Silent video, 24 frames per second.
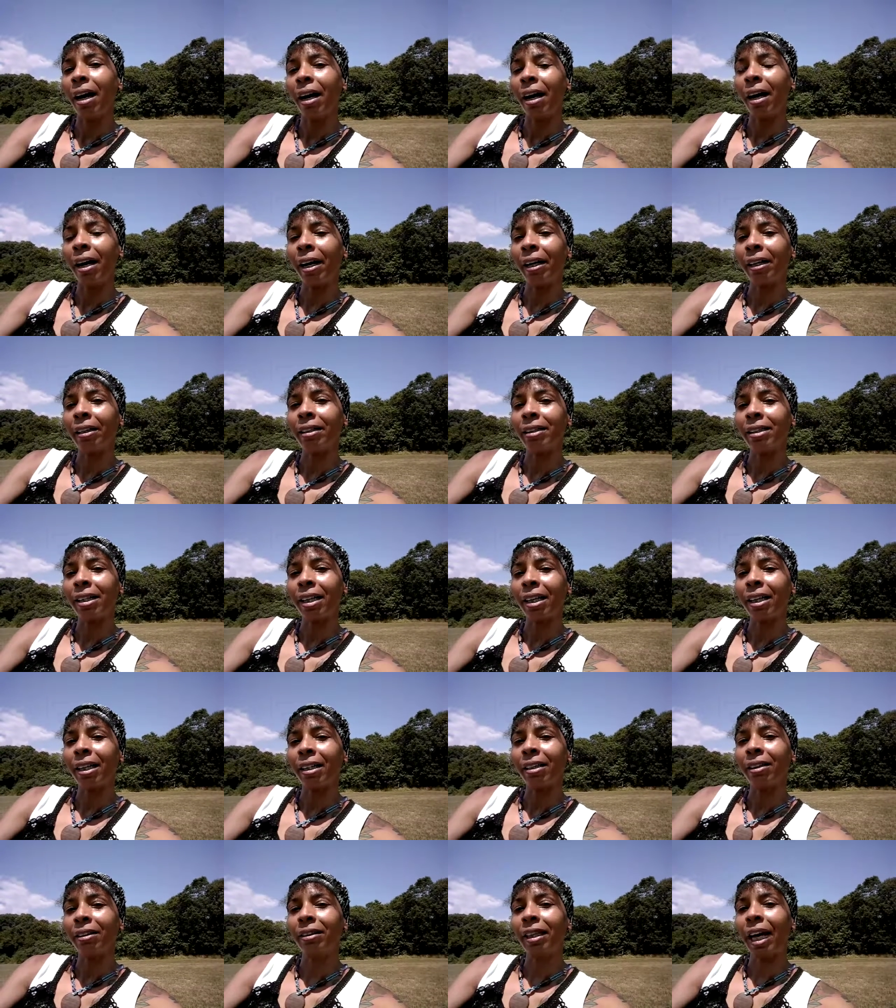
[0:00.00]
and
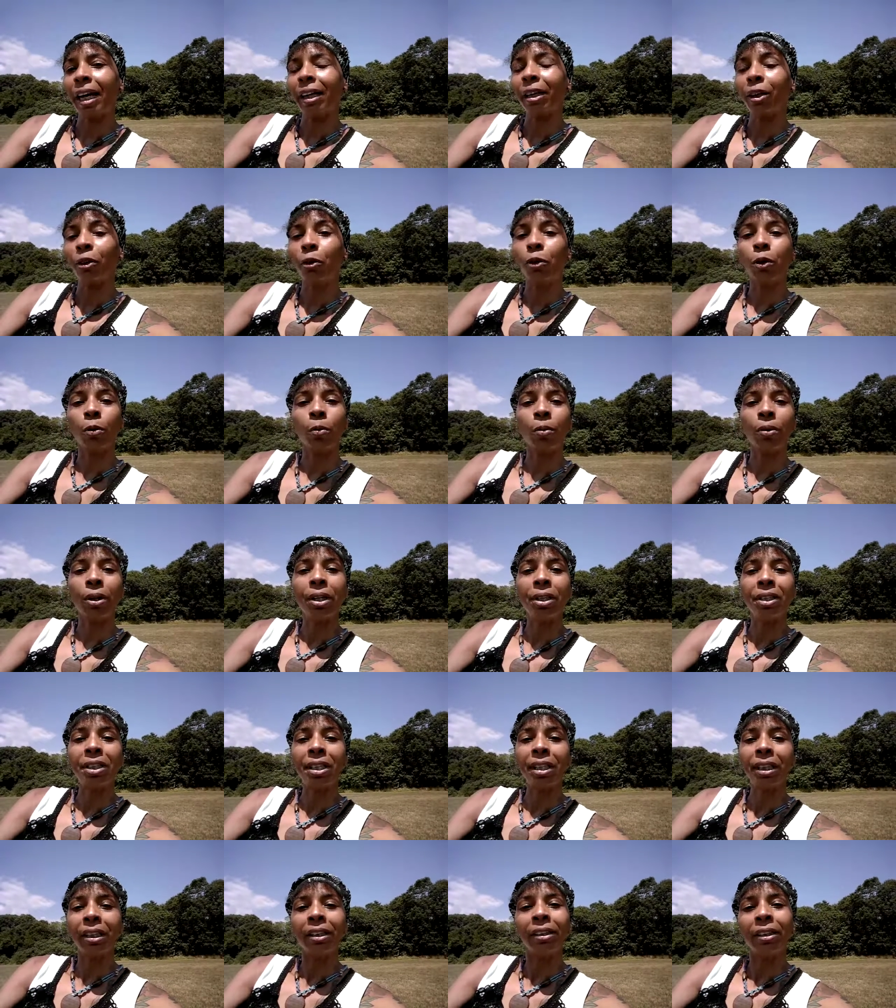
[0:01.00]
that
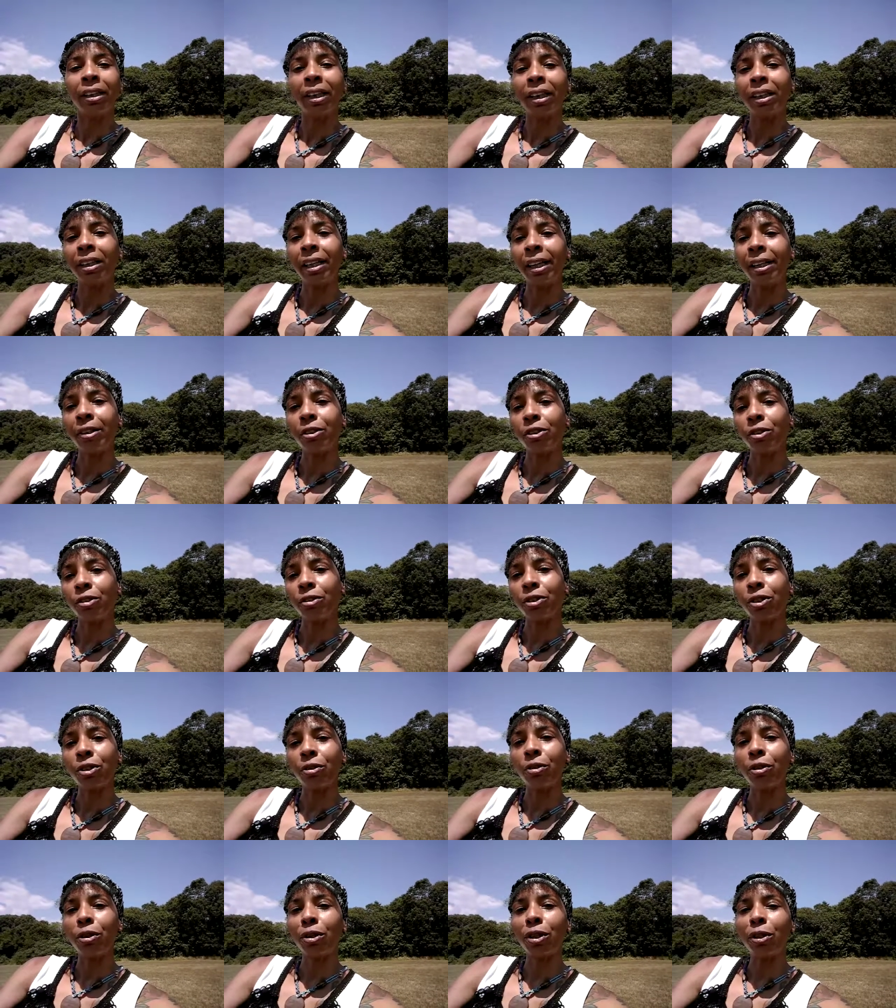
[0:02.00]
incorporates anything in nature
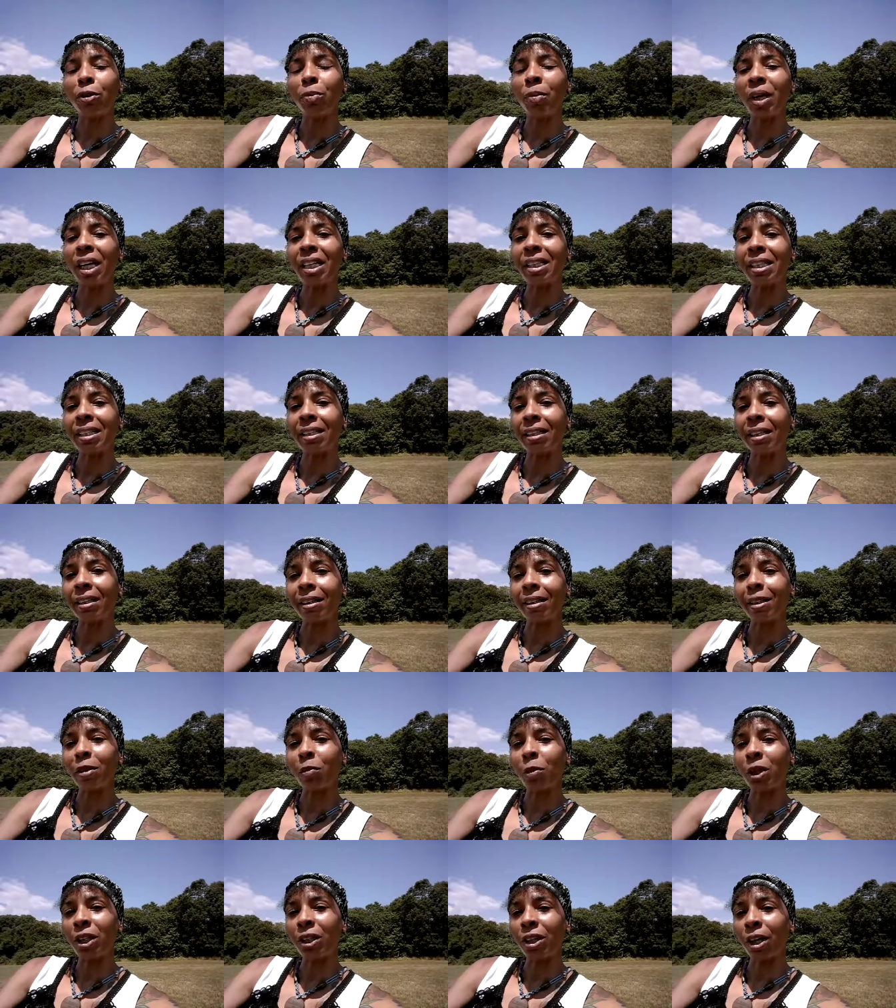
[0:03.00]
so that you may sit
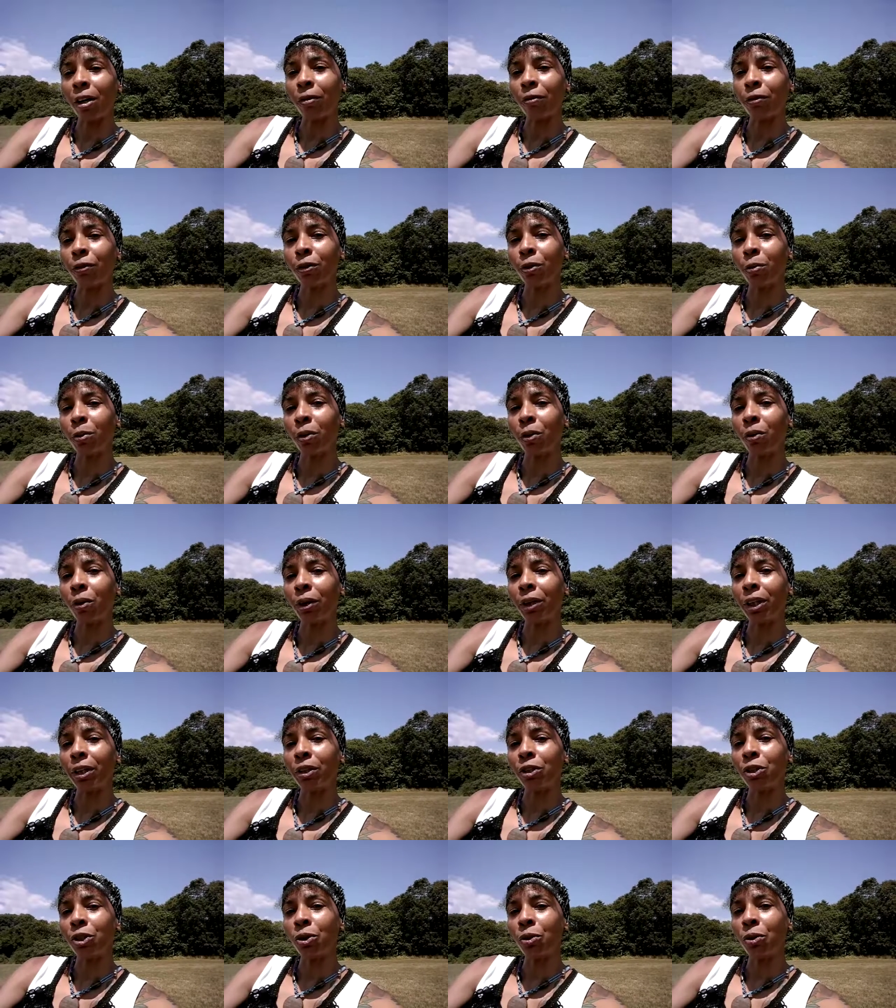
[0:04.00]
and be comfortable and
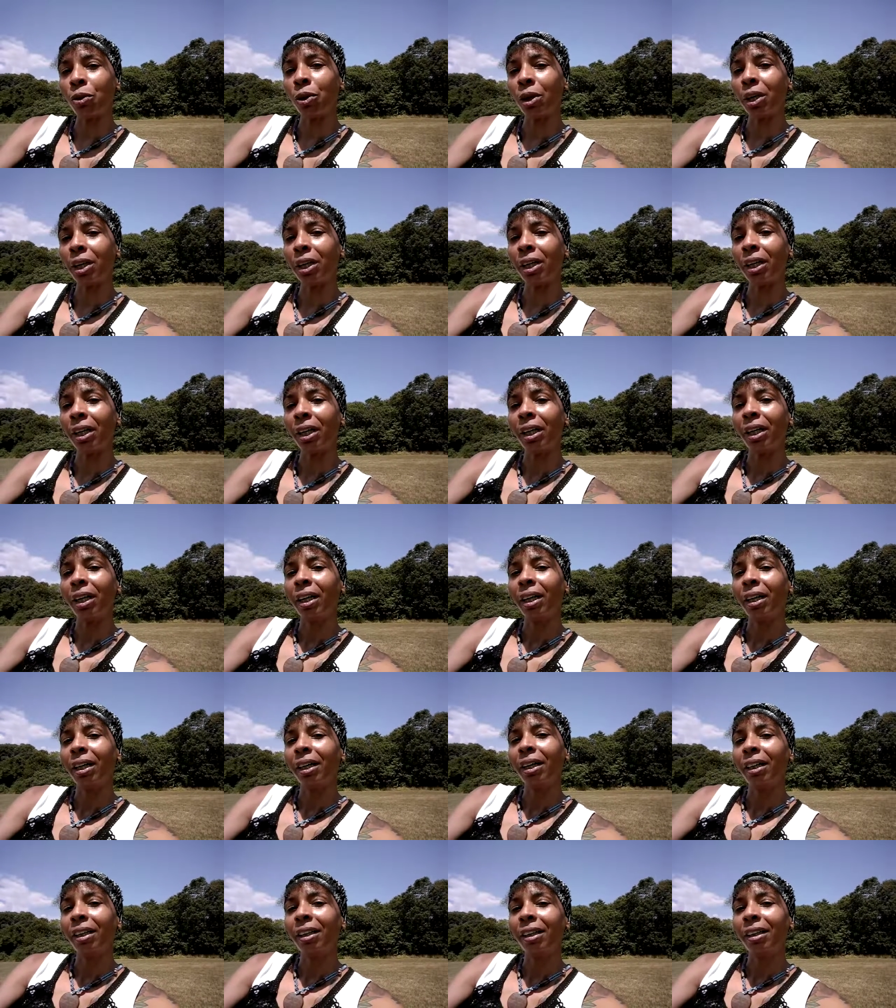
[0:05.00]
enjoy
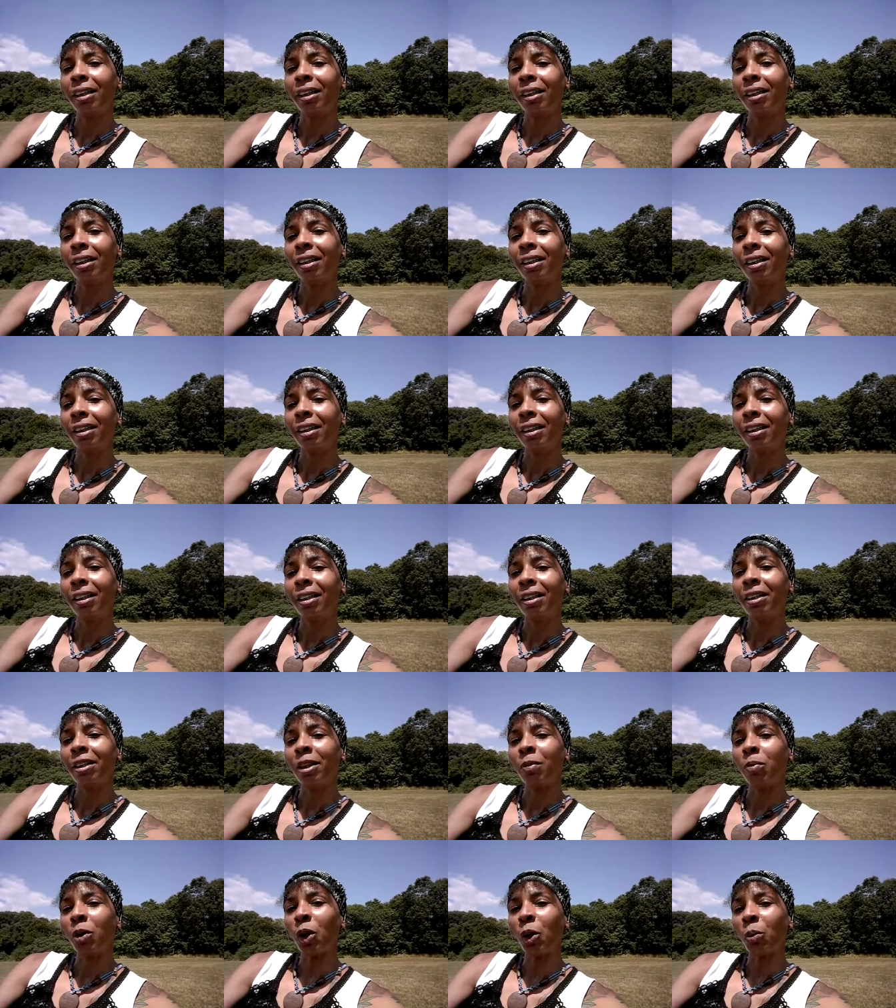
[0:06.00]

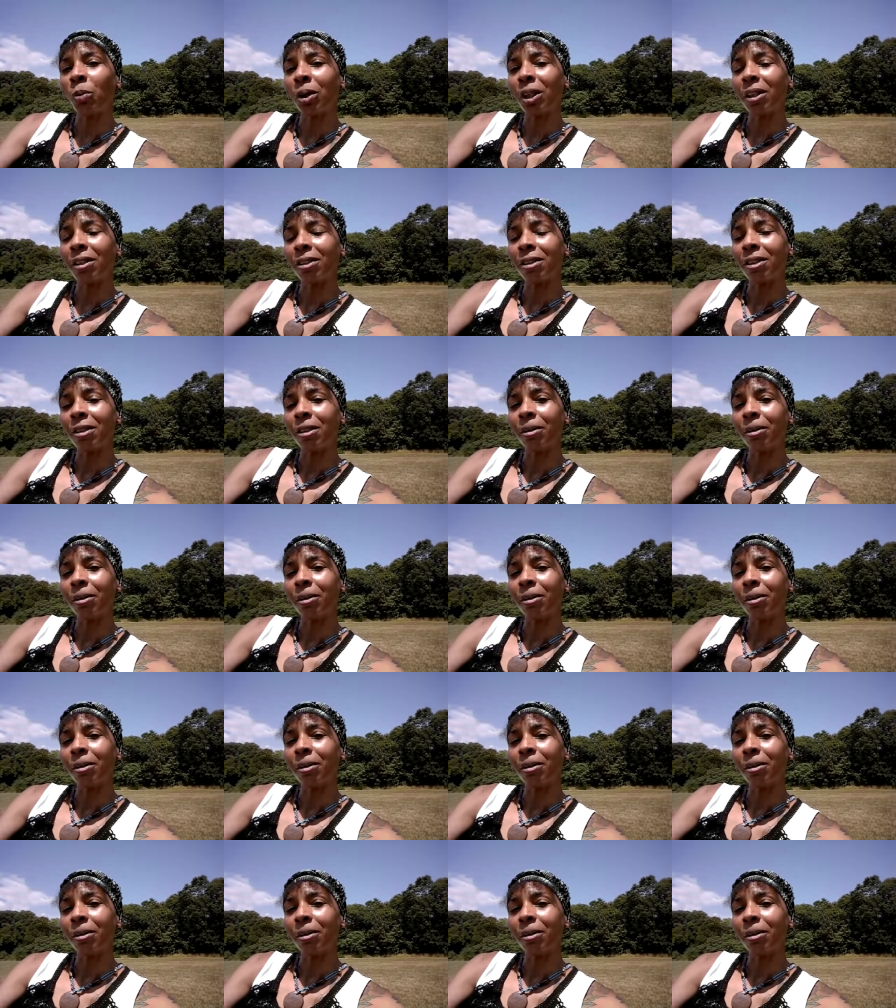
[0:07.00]
the moment.